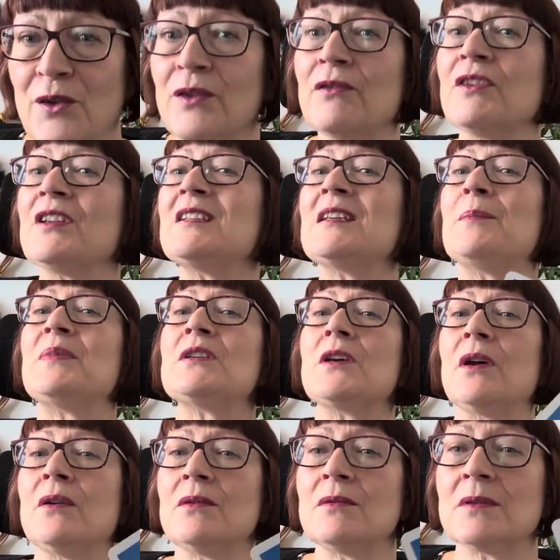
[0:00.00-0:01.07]
they're on the tippy
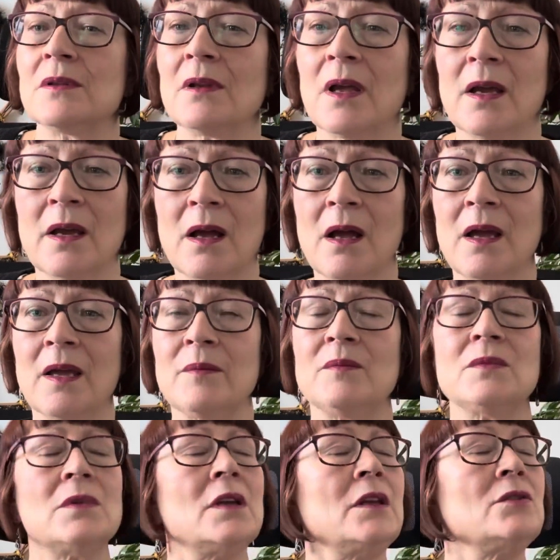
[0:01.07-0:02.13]
toes. Like, I'm
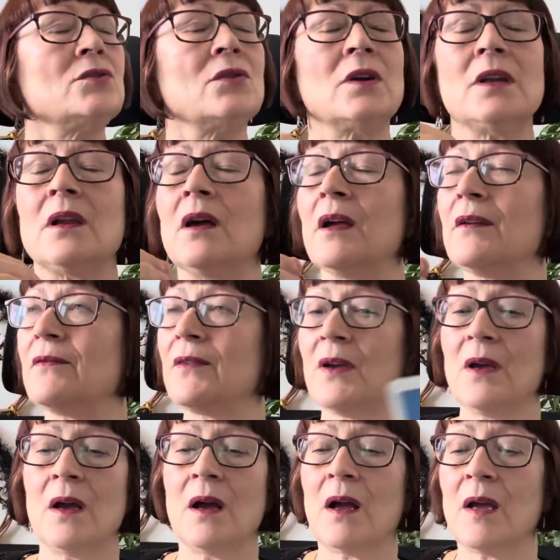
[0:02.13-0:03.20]
enjoying life.
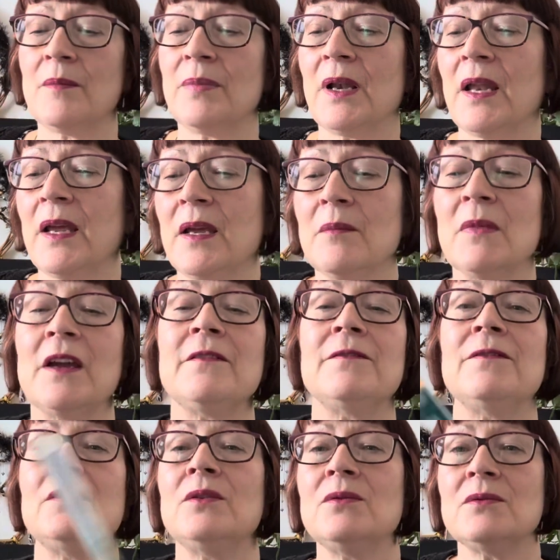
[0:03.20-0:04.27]
I'm playing my
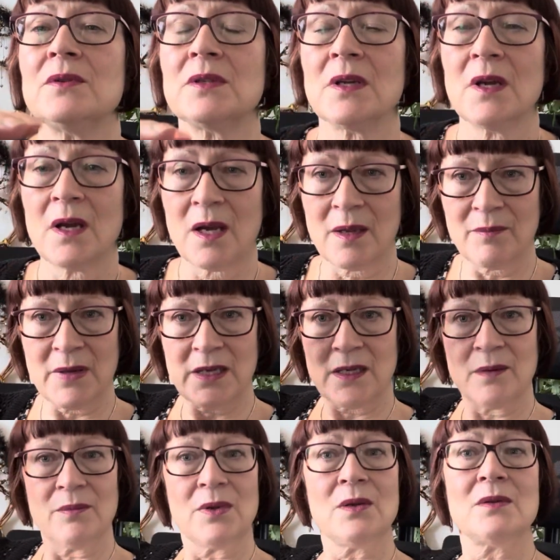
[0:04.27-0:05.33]
flute. I'm
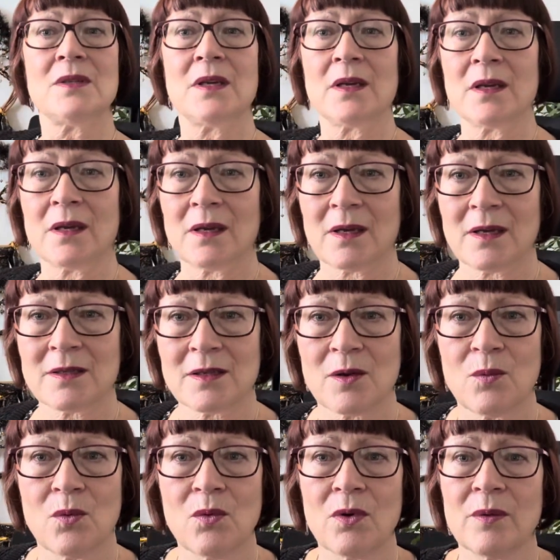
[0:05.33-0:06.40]
making music as I
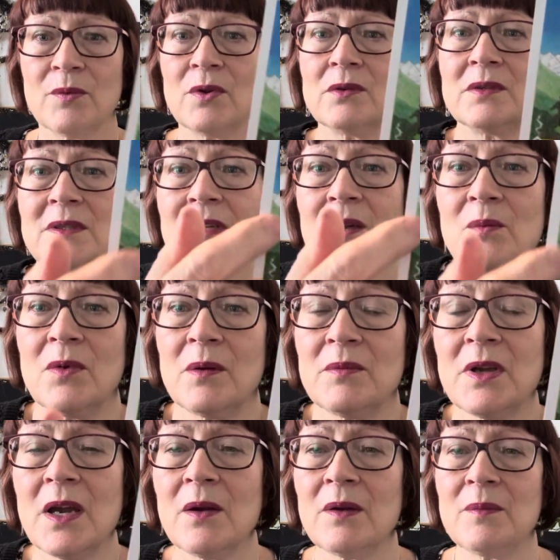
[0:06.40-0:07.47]
walk. I'm not seeing where I'm
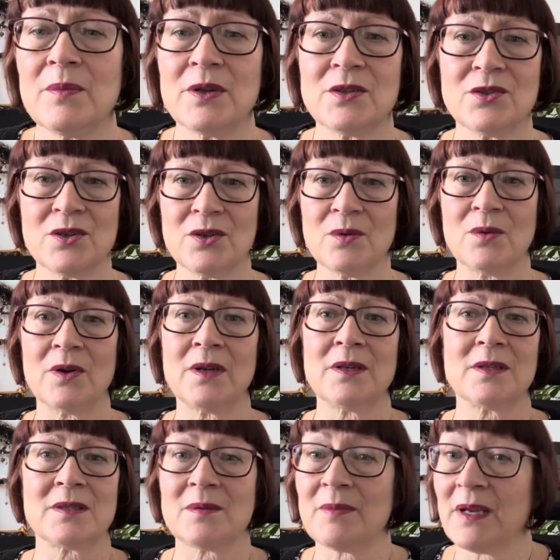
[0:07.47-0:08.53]
going, but do you know what? It
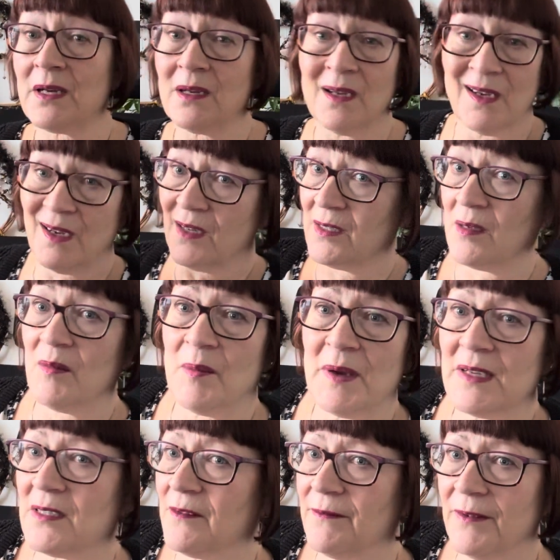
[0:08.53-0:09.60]
doesn't matter because I'm about
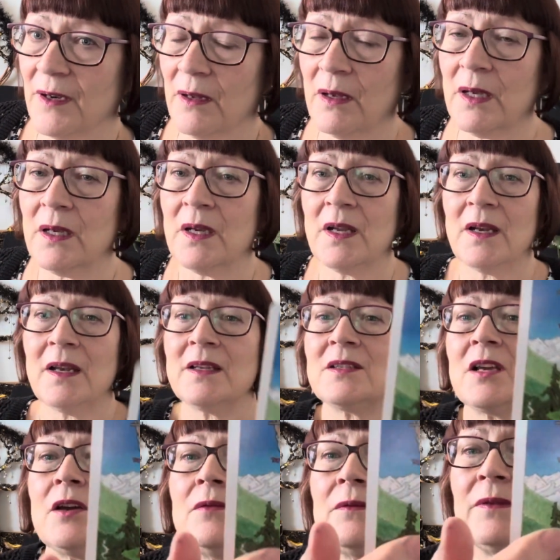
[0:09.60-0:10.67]
to fly. Let's
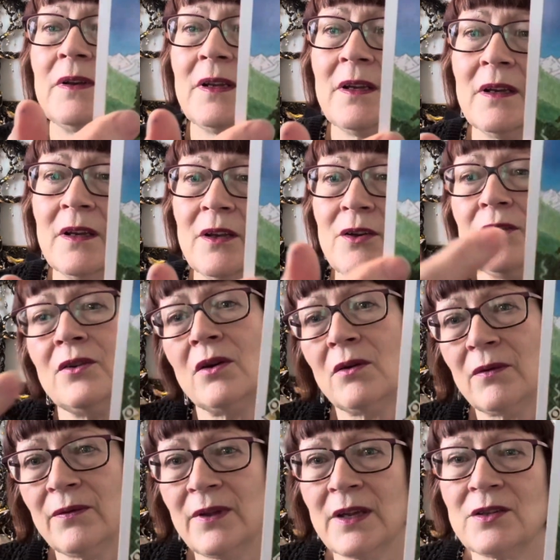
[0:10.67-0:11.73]
hopefully not
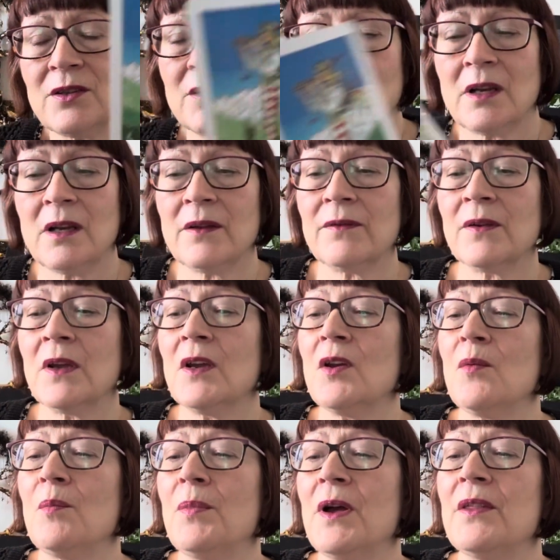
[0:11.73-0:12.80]
off the edge of the cliff.
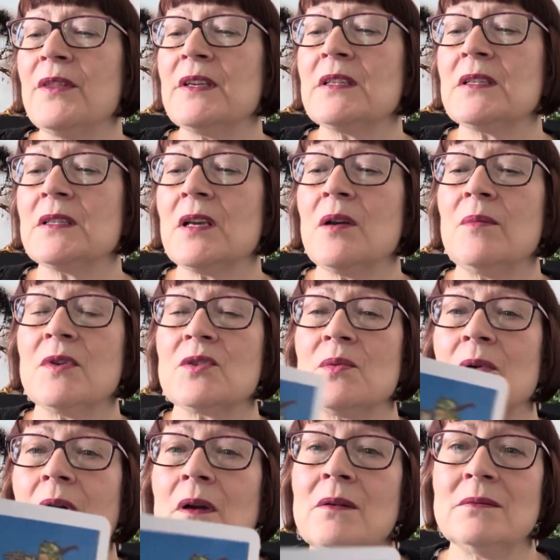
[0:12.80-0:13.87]
But there's so much more.
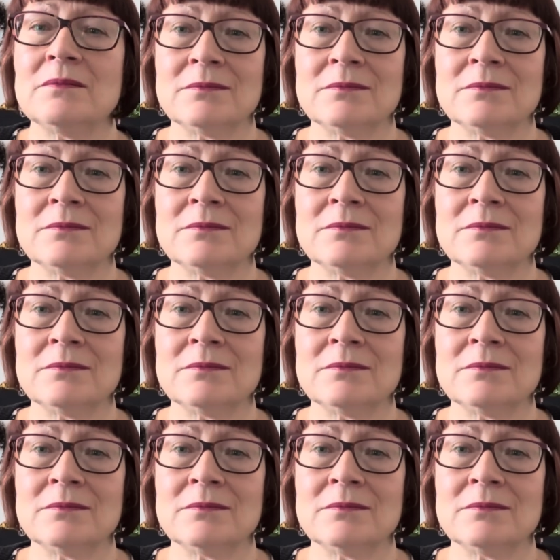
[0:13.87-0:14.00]
Oh,